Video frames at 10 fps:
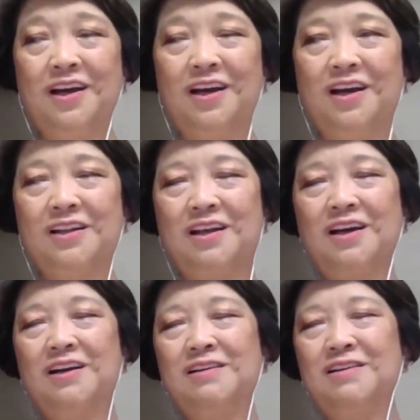And
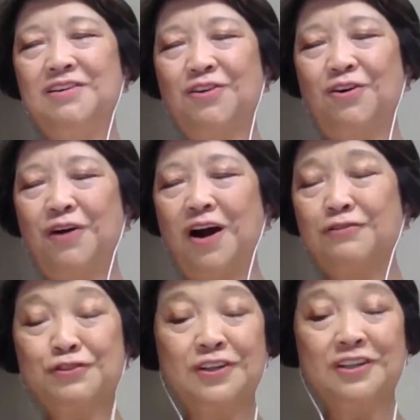
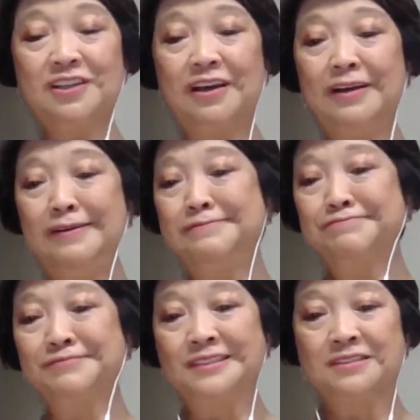after a day,
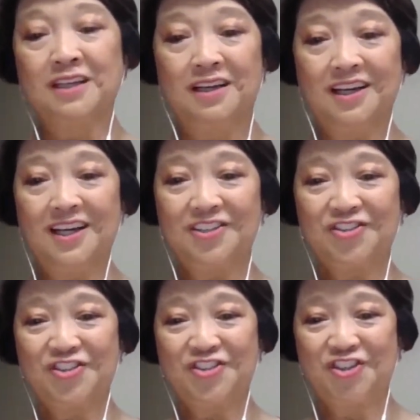
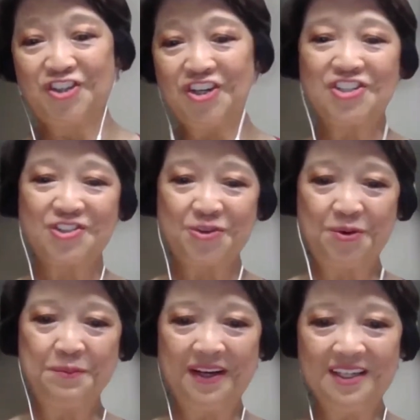it's just
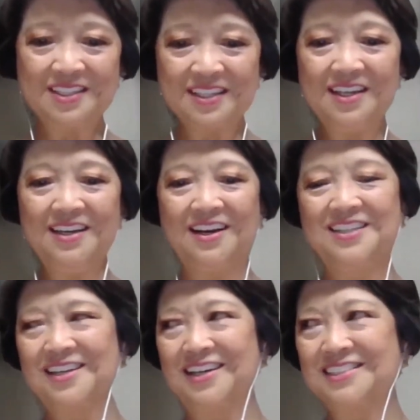so amazing.
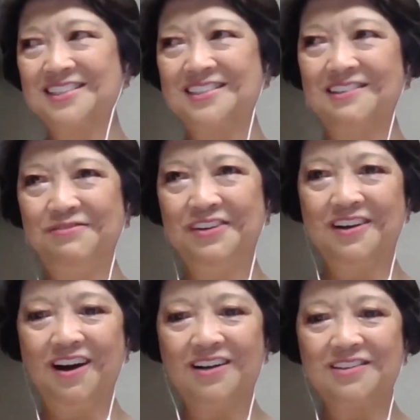I said, oh
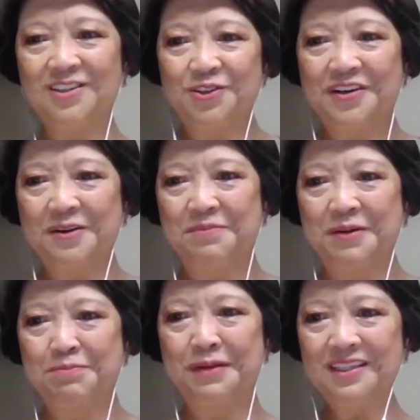my God, I don't have
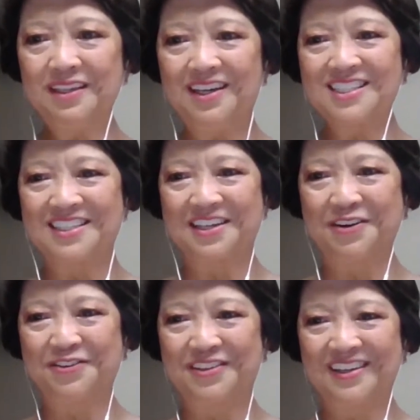my body aches and
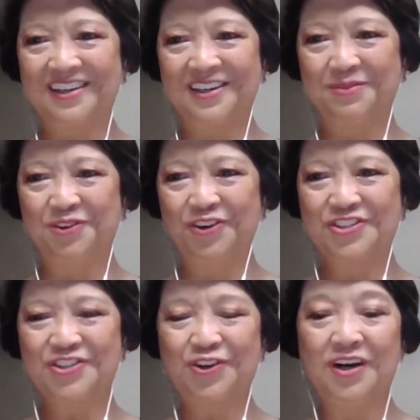everything
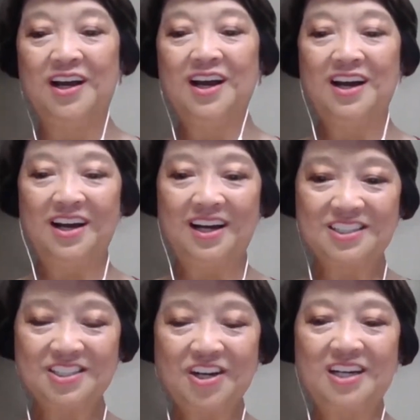anymore. So
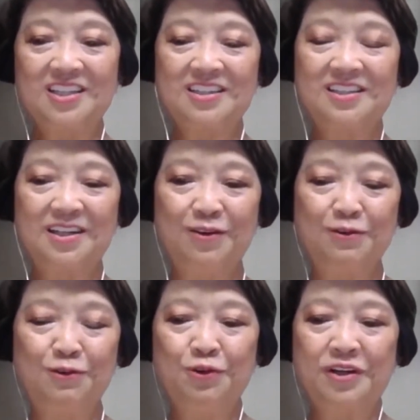I started
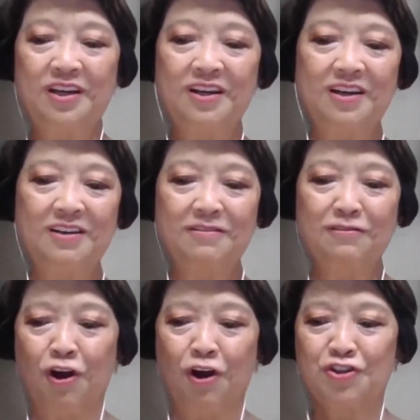looking
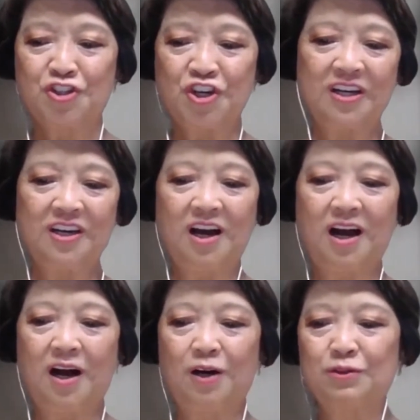and checking
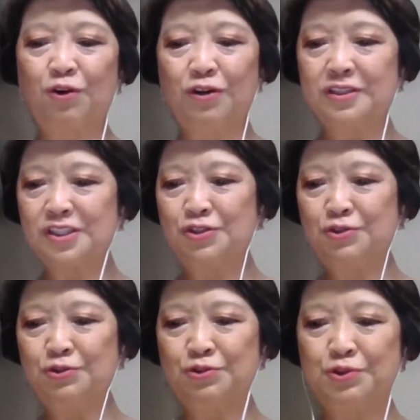out all
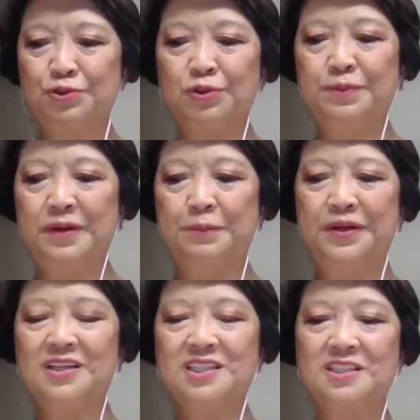this YouTube,
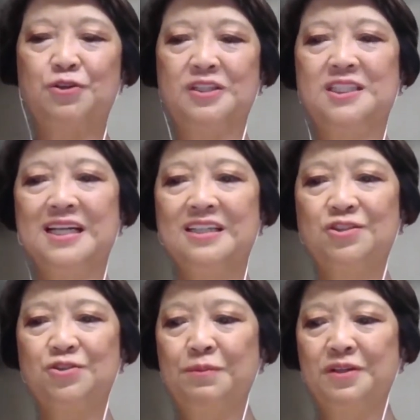because there's
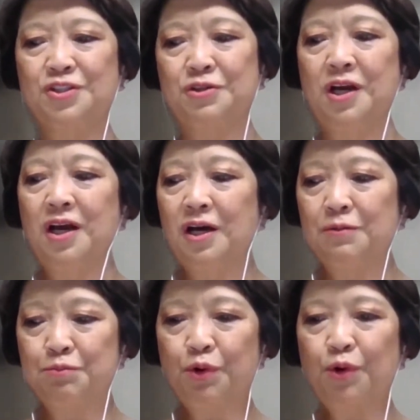not so much
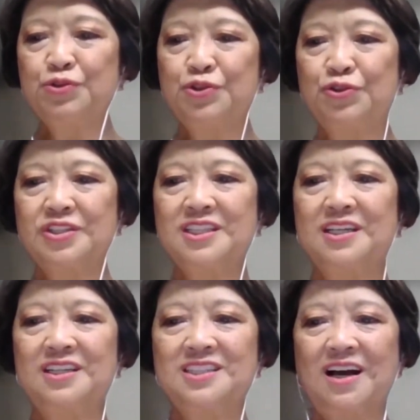brochures
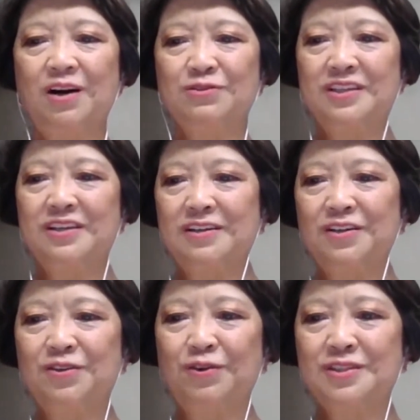that is out
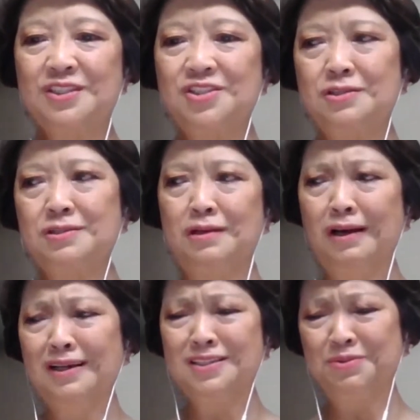there. It's just,
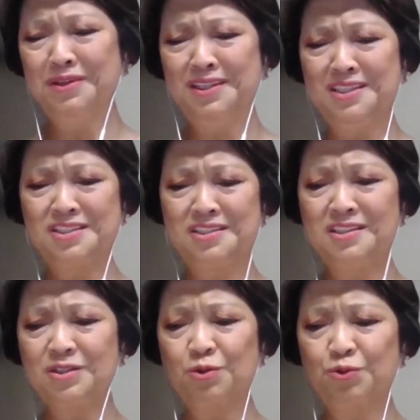I said, what is
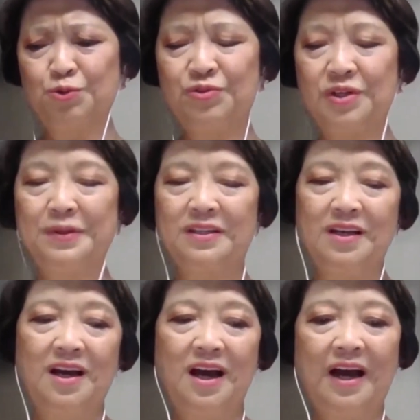this? 2, 3,
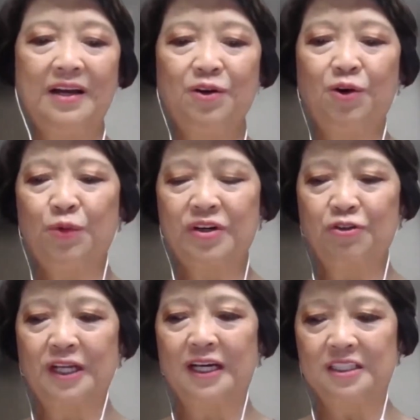but I know
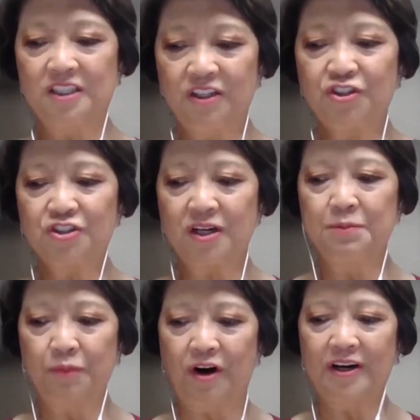we're on a
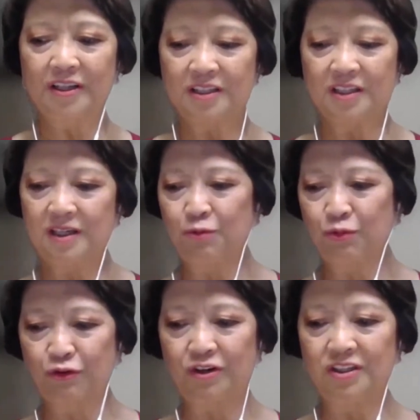digital
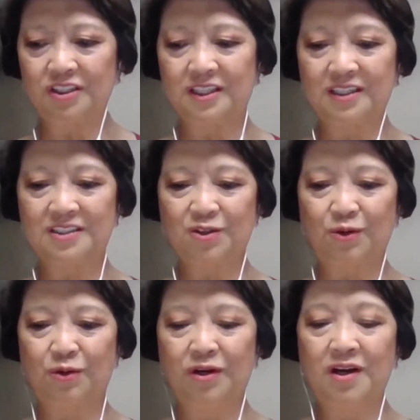marketing world. And
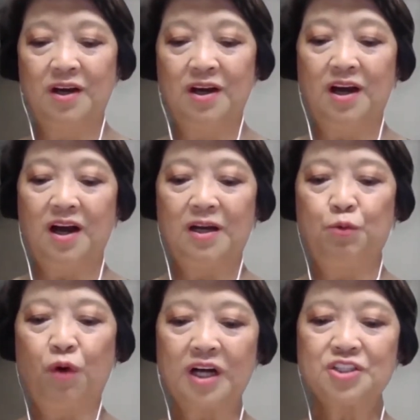so
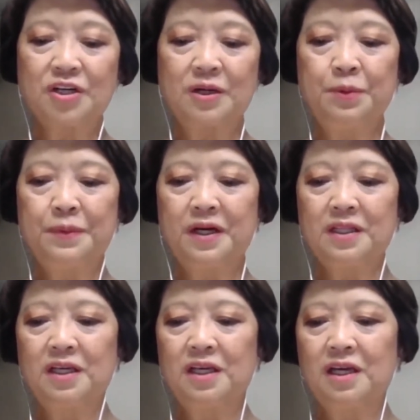I watch
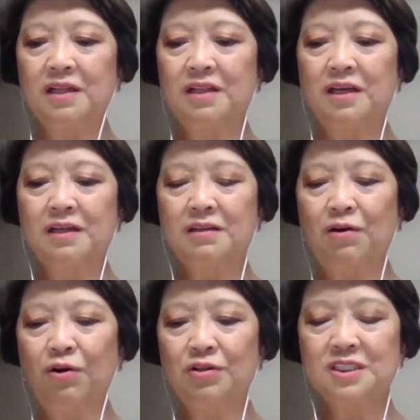everybody and
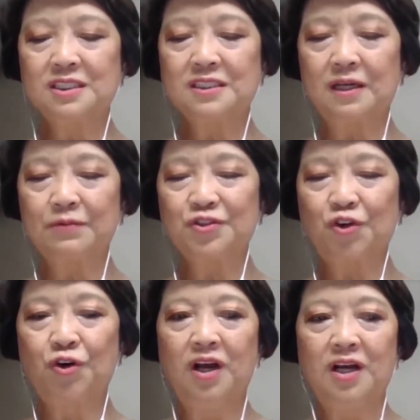then all this stuff.
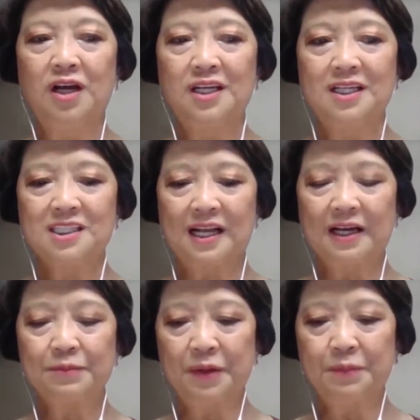So it's
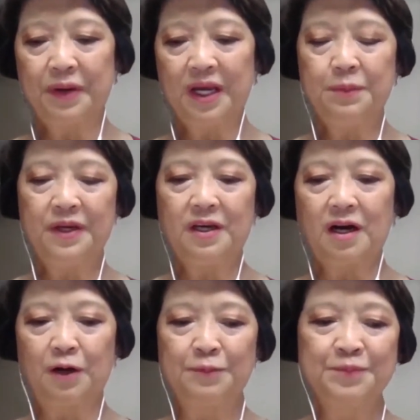like my baby.